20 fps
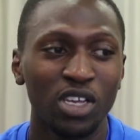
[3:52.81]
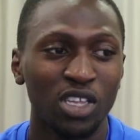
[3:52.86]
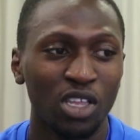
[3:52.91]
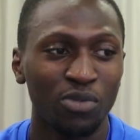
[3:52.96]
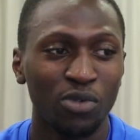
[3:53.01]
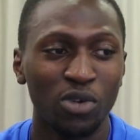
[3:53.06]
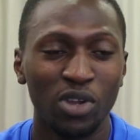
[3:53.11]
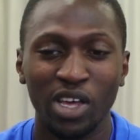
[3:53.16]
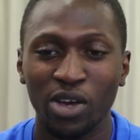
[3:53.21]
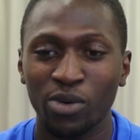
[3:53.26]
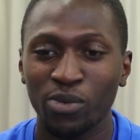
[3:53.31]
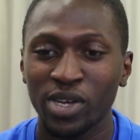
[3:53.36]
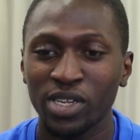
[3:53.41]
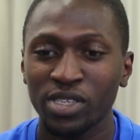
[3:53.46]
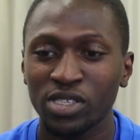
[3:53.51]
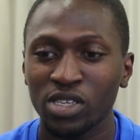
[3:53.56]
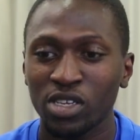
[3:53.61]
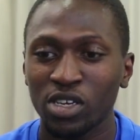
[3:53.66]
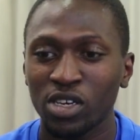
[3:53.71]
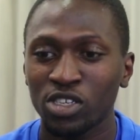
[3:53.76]
I feel like
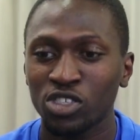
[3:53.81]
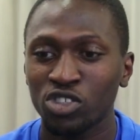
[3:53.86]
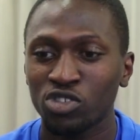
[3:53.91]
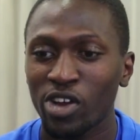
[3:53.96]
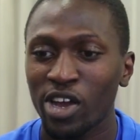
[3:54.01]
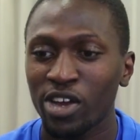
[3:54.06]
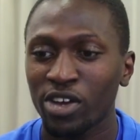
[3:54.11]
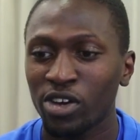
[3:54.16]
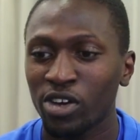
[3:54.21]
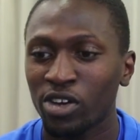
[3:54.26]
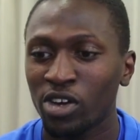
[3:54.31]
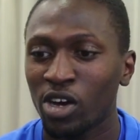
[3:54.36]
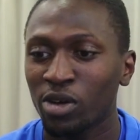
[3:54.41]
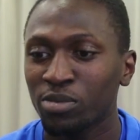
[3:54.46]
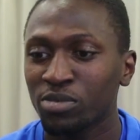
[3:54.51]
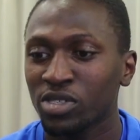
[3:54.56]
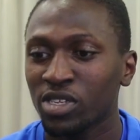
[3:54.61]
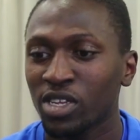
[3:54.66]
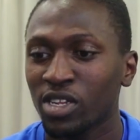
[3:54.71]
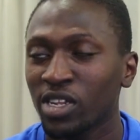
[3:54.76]
when a striker
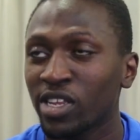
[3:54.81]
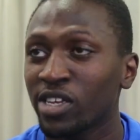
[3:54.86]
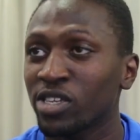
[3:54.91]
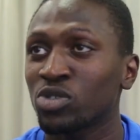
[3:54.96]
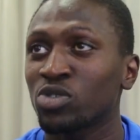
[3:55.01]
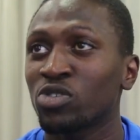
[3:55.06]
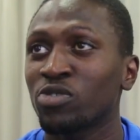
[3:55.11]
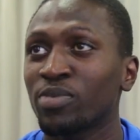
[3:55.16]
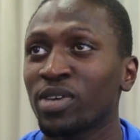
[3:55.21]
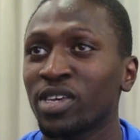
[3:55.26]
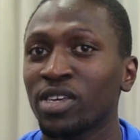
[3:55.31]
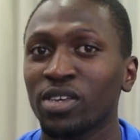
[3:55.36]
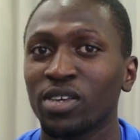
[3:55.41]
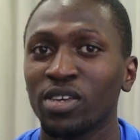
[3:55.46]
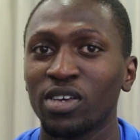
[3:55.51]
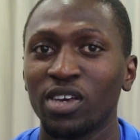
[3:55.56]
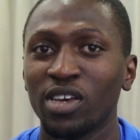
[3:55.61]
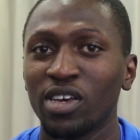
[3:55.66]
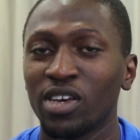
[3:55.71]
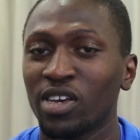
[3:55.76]
comes and links with me,
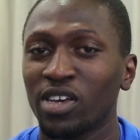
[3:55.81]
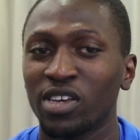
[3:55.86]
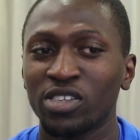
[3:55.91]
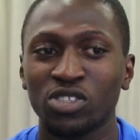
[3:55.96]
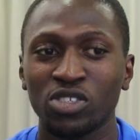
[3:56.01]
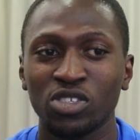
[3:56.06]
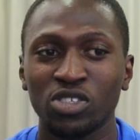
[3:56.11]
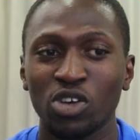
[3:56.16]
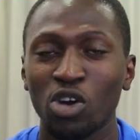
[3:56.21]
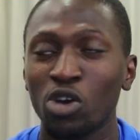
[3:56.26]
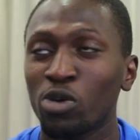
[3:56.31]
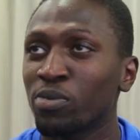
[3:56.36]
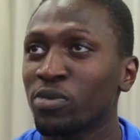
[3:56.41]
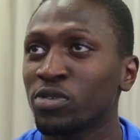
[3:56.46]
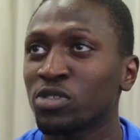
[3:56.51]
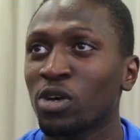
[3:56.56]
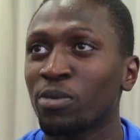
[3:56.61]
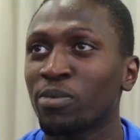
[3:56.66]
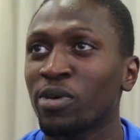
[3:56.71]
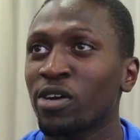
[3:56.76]
it just
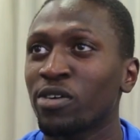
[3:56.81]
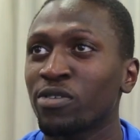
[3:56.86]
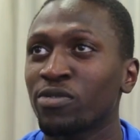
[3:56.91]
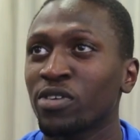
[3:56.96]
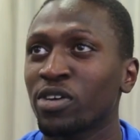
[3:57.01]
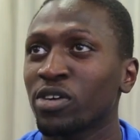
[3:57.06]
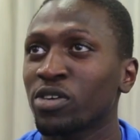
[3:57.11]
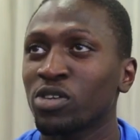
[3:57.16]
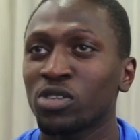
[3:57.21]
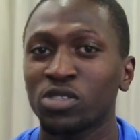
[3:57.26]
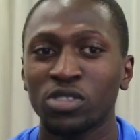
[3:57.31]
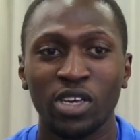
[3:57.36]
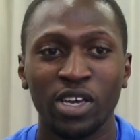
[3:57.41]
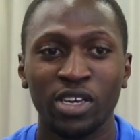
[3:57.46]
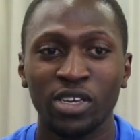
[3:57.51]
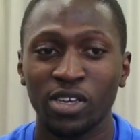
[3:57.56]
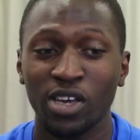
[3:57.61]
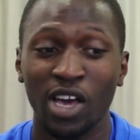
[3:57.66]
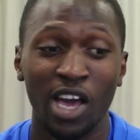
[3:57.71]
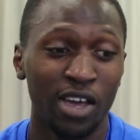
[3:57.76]
opens up everything, because
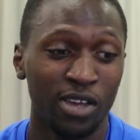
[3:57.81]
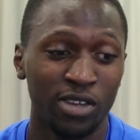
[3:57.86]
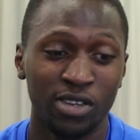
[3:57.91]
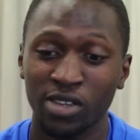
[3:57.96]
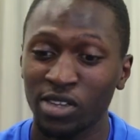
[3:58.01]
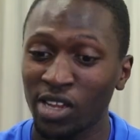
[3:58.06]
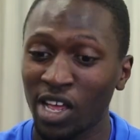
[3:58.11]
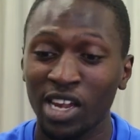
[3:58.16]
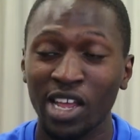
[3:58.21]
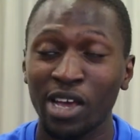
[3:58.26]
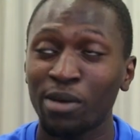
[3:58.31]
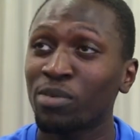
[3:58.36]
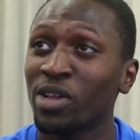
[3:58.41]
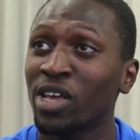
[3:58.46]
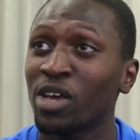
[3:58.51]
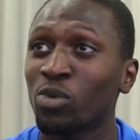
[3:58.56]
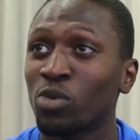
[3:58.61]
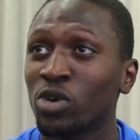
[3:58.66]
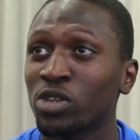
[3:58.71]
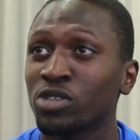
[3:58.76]
like I like
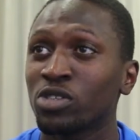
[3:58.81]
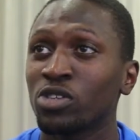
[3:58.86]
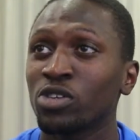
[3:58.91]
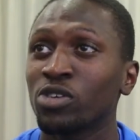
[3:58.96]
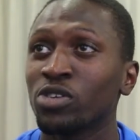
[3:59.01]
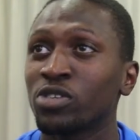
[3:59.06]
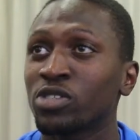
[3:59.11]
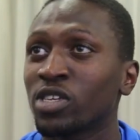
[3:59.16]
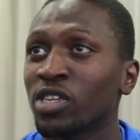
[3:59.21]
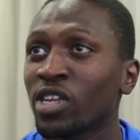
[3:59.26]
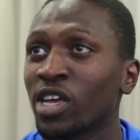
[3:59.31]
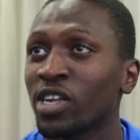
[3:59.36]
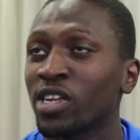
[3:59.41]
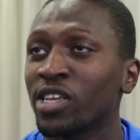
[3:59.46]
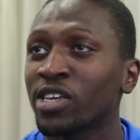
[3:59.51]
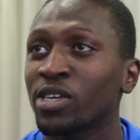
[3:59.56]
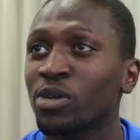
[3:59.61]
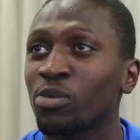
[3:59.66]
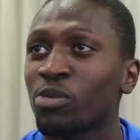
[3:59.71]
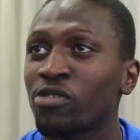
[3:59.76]
playing 1-2s and like
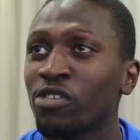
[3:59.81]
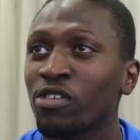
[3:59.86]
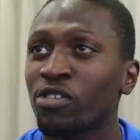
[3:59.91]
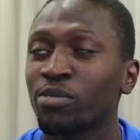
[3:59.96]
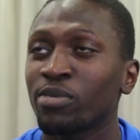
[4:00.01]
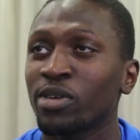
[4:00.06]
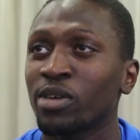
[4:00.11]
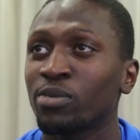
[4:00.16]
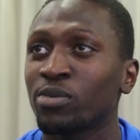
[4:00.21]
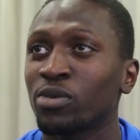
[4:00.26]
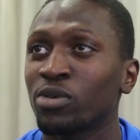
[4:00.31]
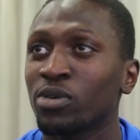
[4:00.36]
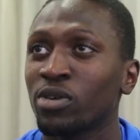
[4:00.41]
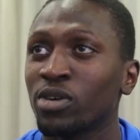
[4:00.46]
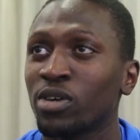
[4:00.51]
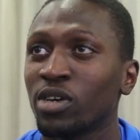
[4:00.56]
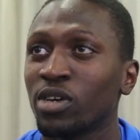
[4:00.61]
linking with other people.